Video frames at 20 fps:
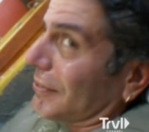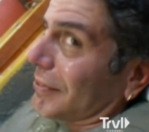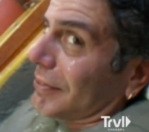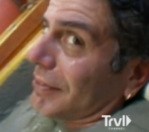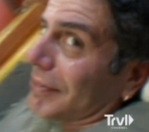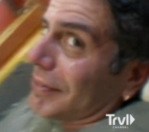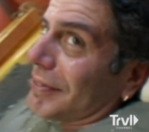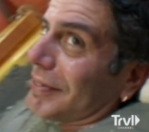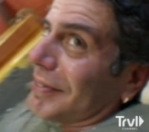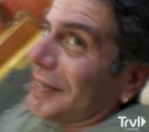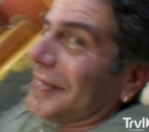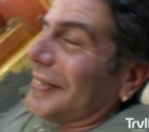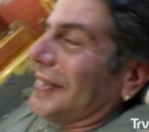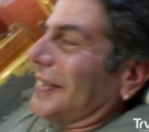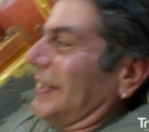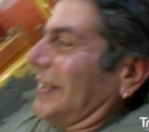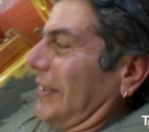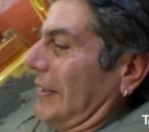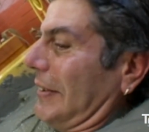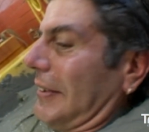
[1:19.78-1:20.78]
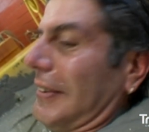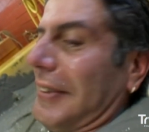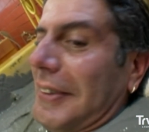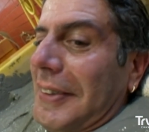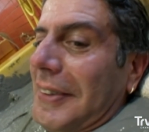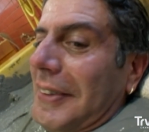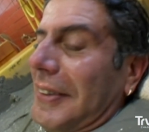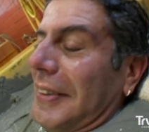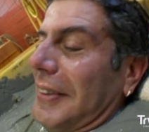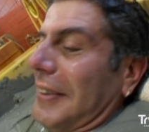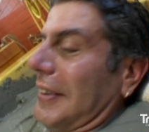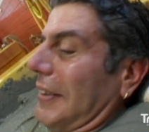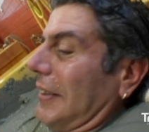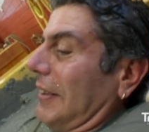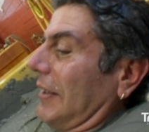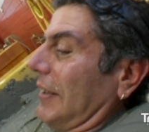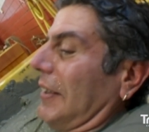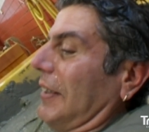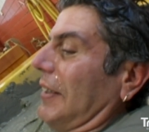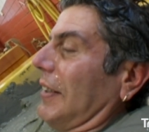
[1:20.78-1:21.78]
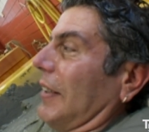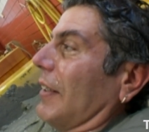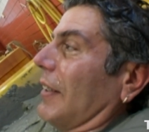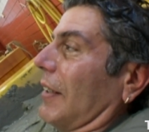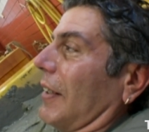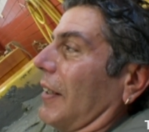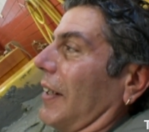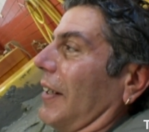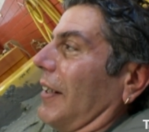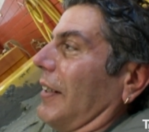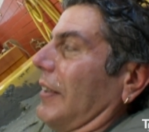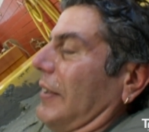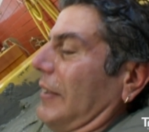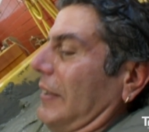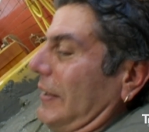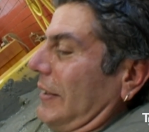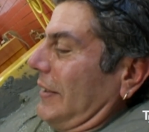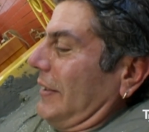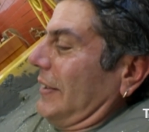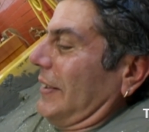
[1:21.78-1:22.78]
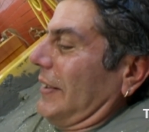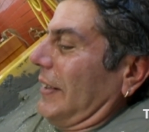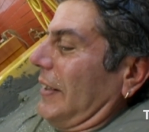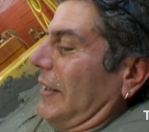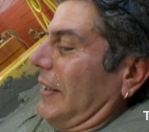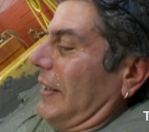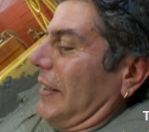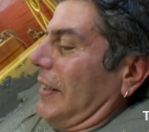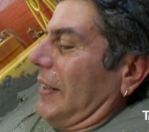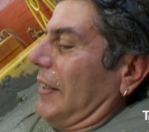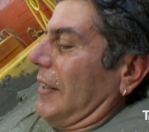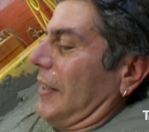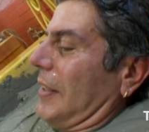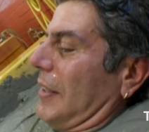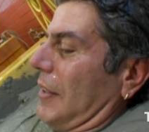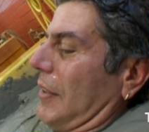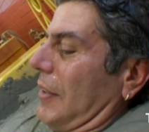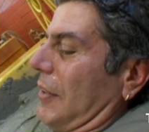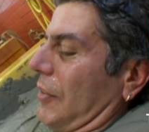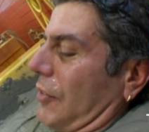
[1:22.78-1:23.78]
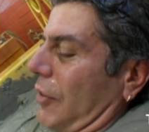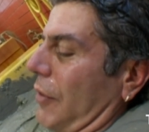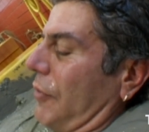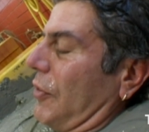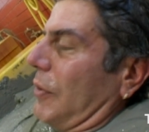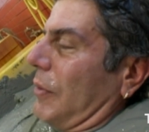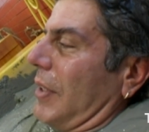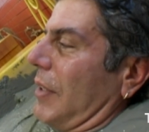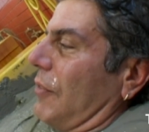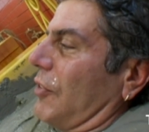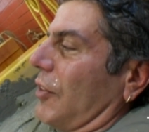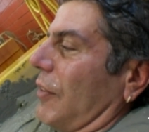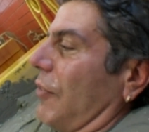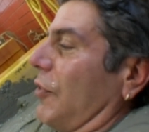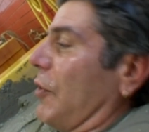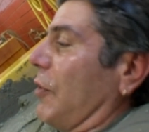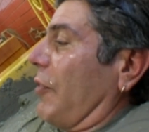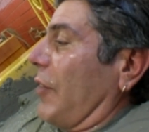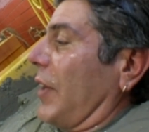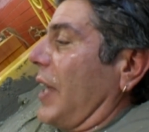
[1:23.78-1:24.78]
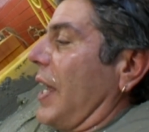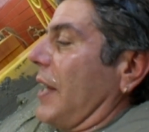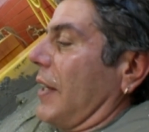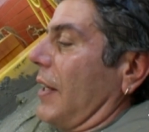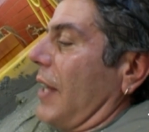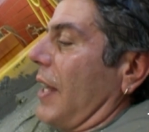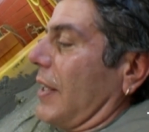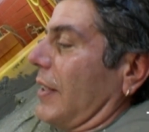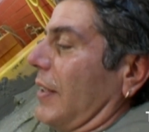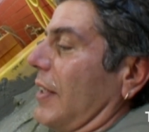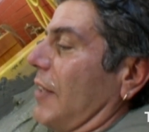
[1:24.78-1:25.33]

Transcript: You can see it in the other top. Oh, yeah? So if you leave, if you forget and like